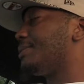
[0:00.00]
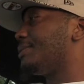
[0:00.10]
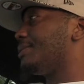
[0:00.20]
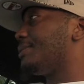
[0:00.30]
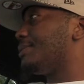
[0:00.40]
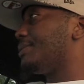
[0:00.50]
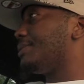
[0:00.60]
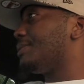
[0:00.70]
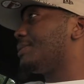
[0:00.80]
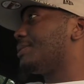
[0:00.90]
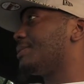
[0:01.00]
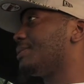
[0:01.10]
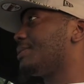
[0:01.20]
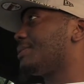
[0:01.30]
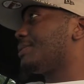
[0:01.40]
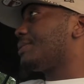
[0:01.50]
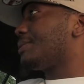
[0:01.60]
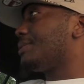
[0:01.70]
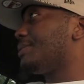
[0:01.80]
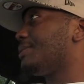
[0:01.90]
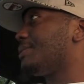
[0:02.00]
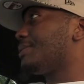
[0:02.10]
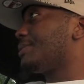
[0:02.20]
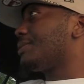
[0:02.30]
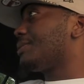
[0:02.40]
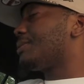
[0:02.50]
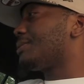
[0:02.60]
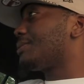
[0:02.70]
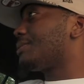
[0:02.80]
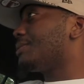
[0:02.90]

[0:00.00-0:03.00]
(silence)